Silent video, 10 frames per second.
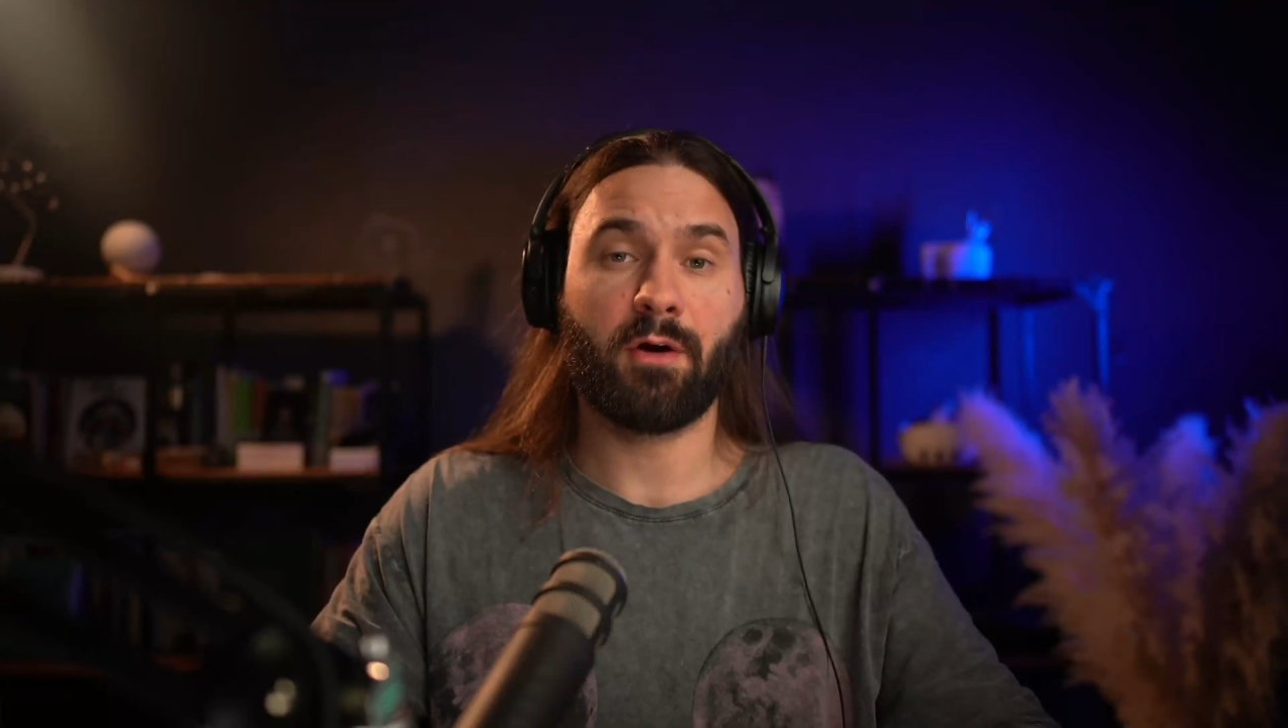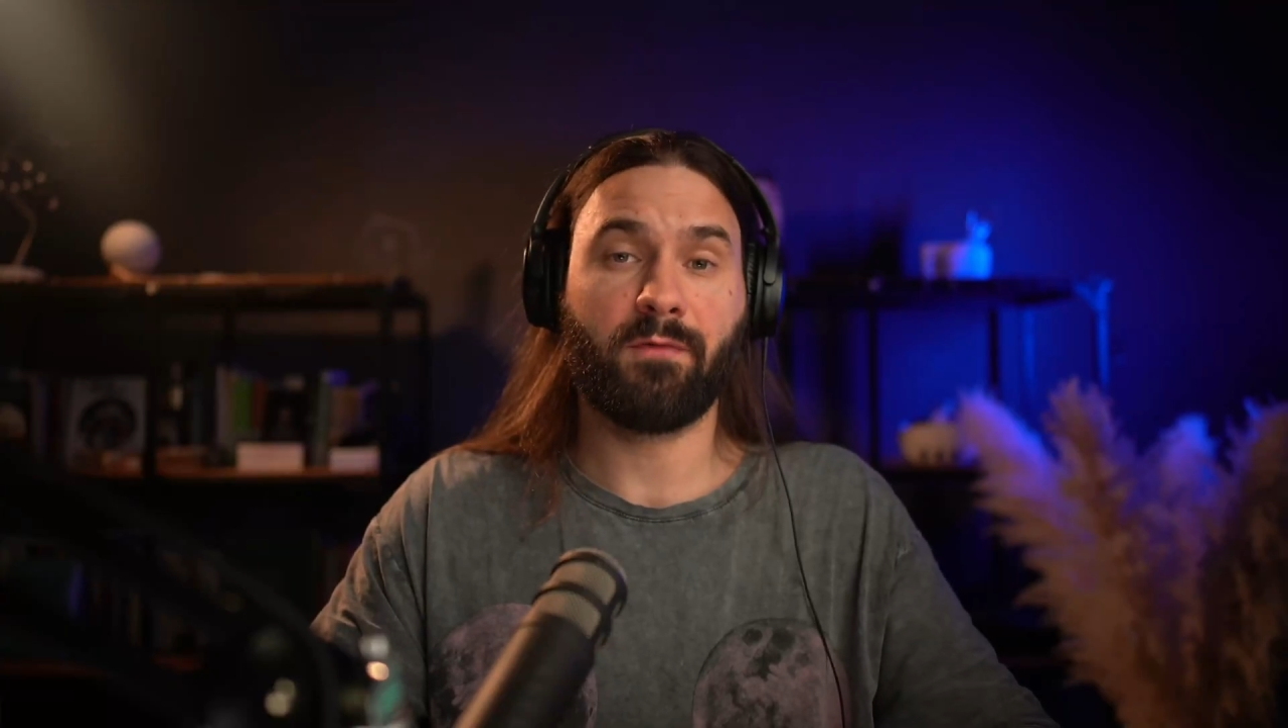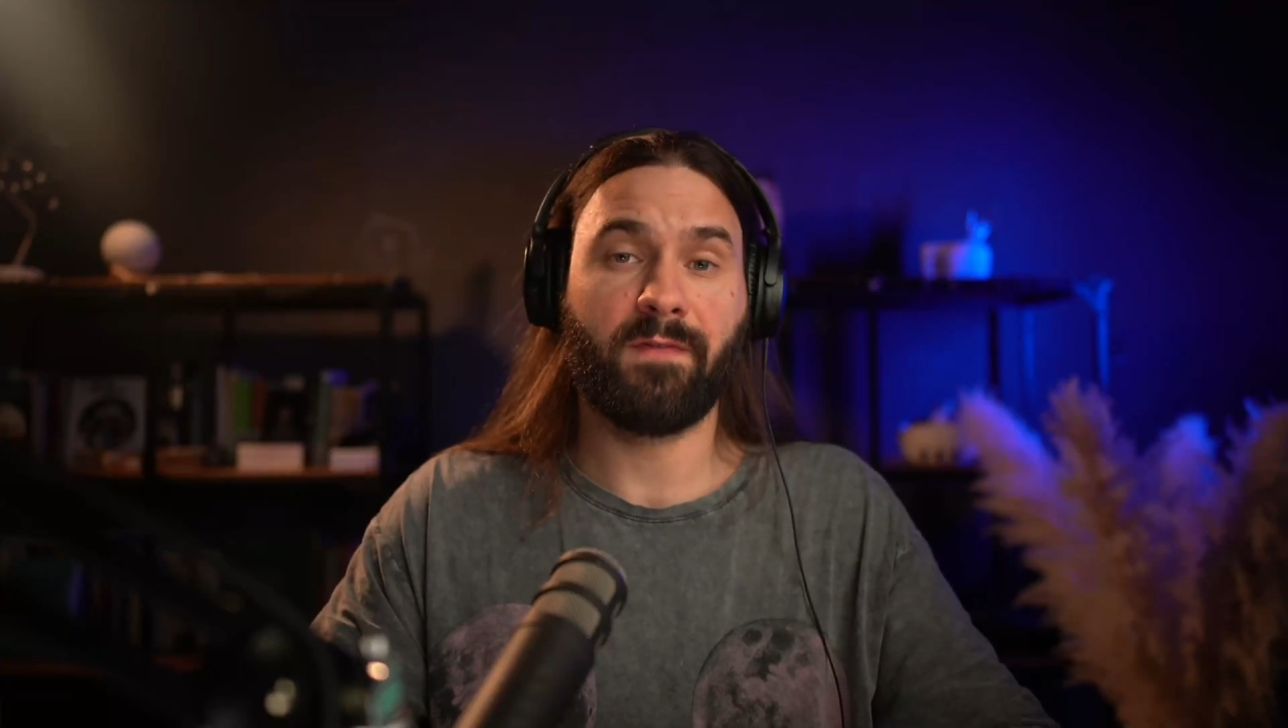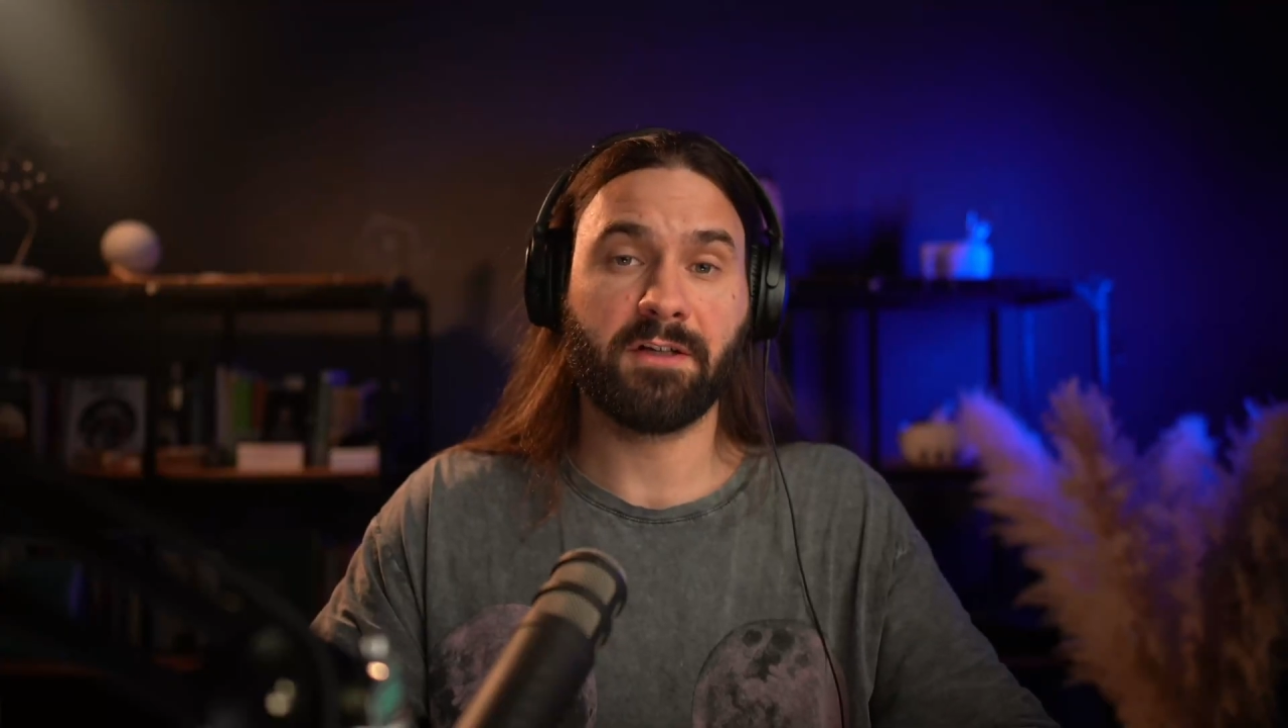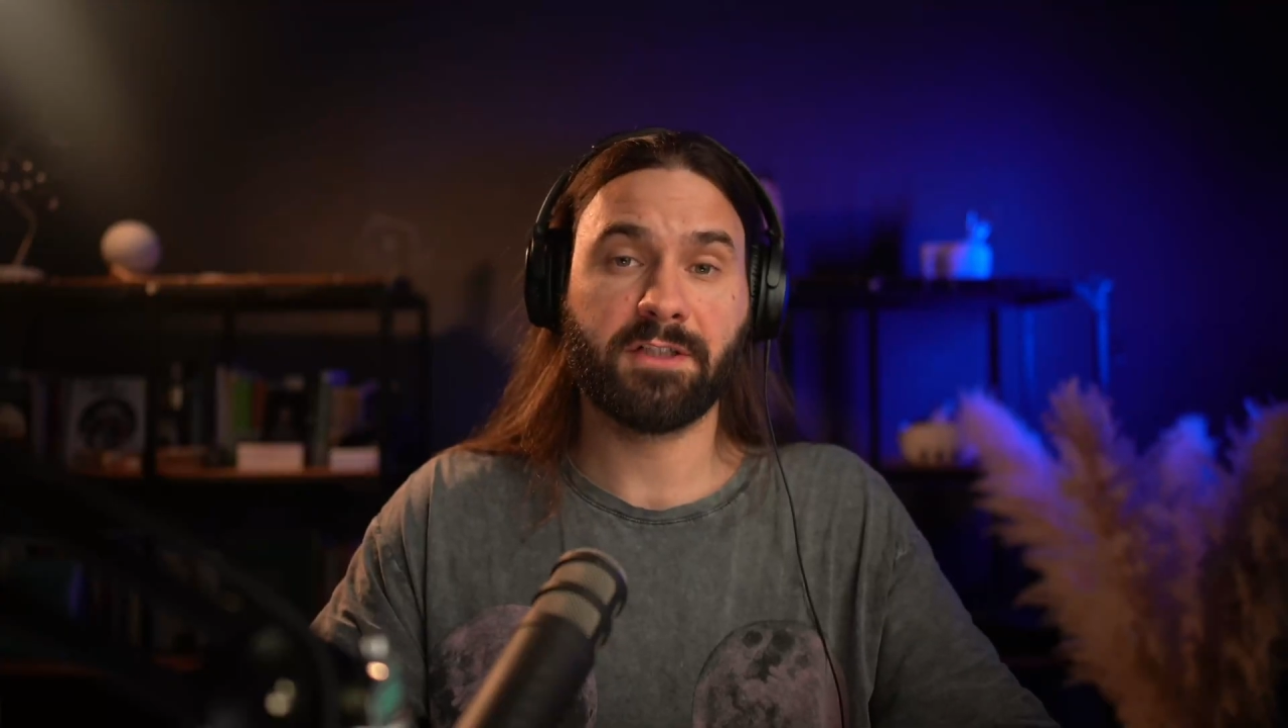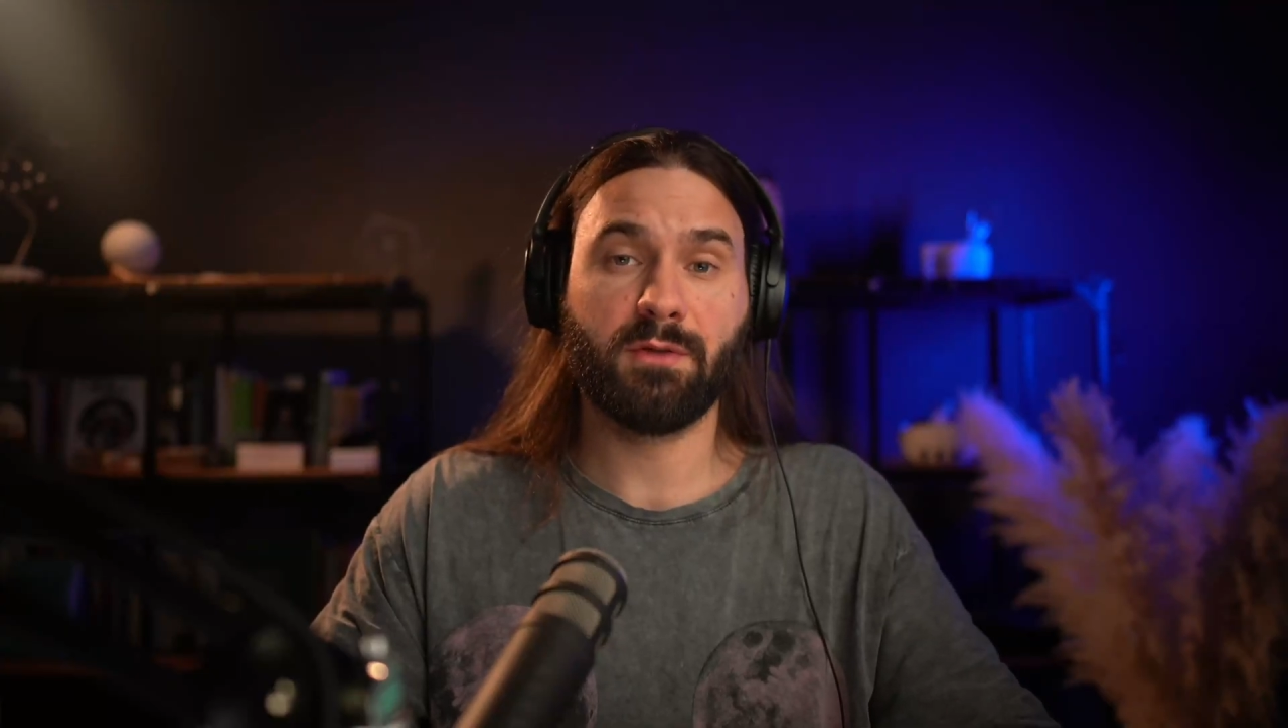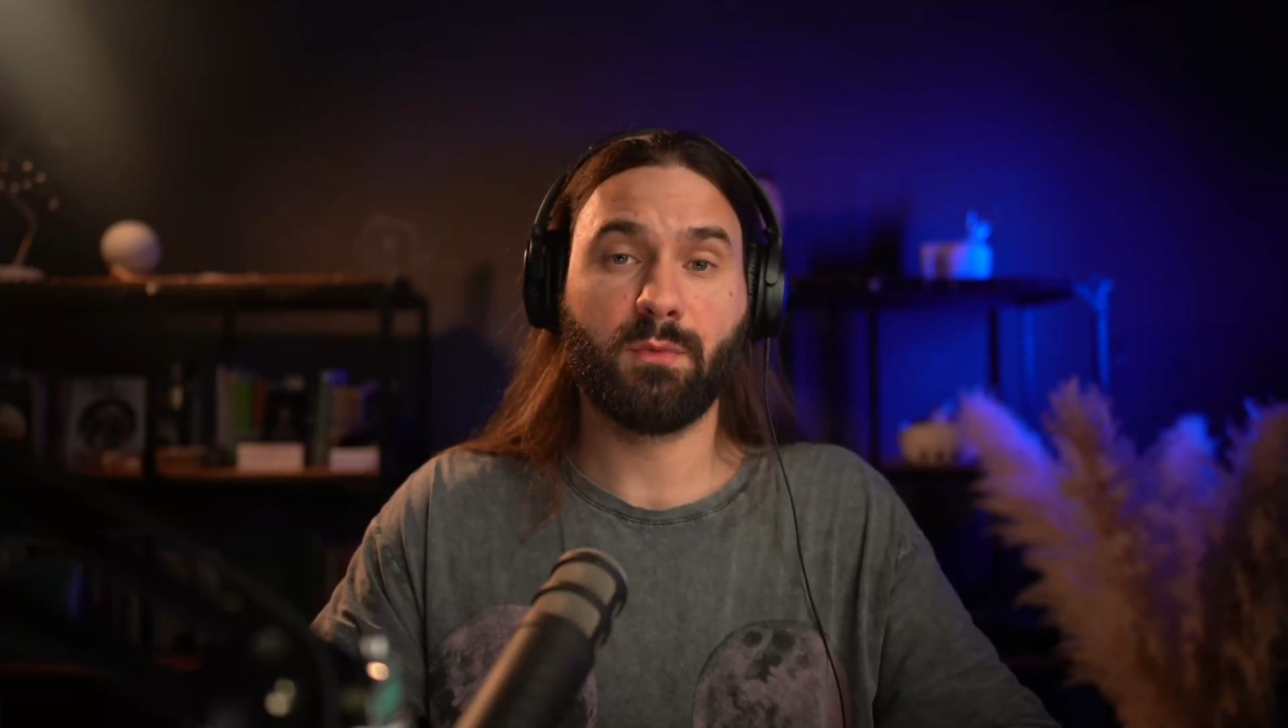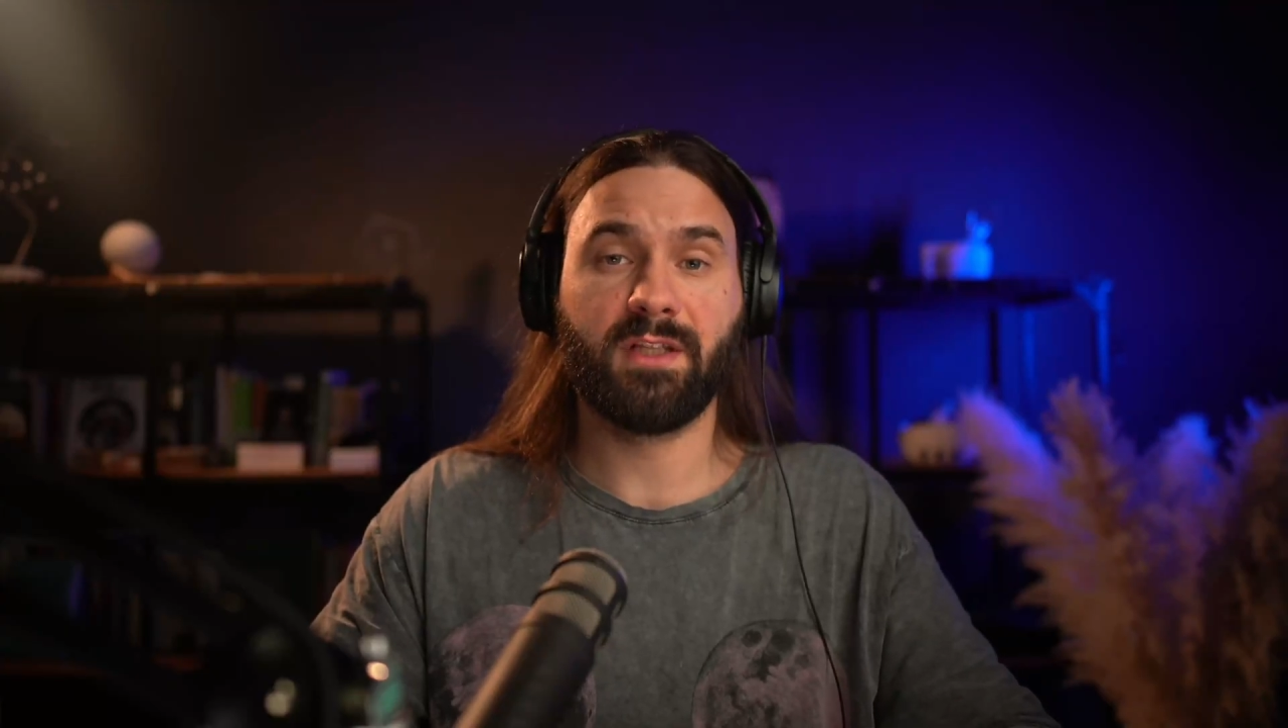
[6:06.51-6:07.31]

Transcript: our function,